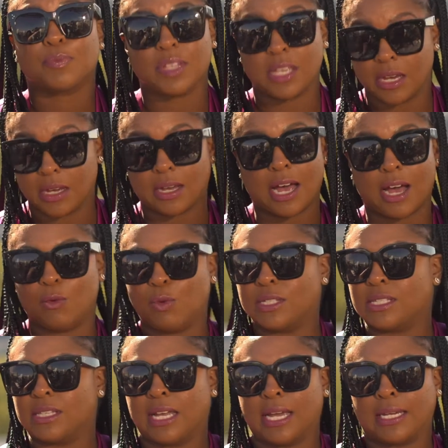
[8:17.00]
Yeah, I
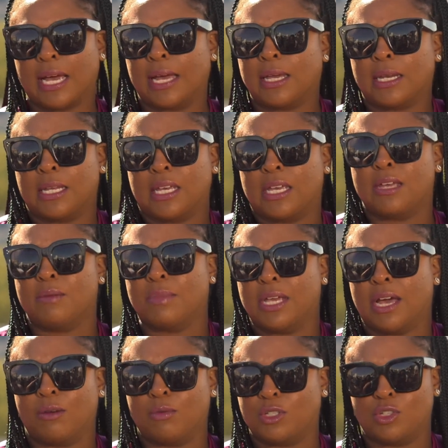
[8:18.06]
was like, and it hit me.
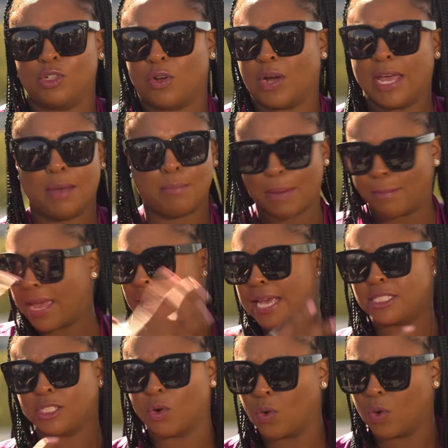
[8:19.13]
I was, I had my
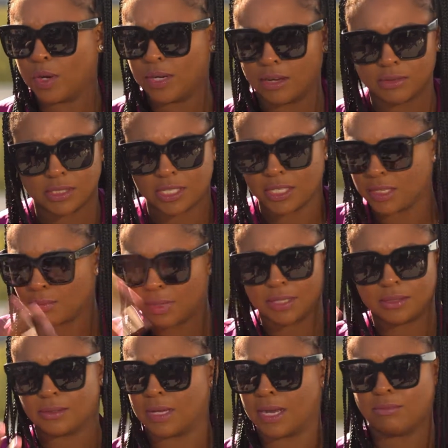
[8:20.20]
mask on. I
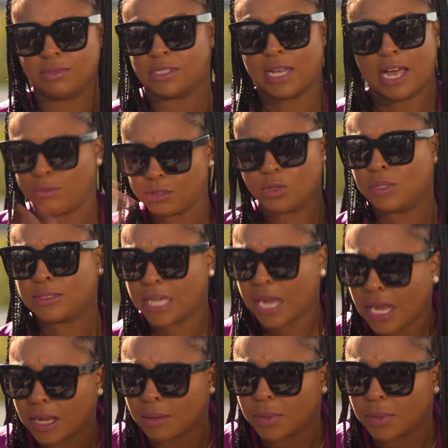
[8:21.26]
was on time.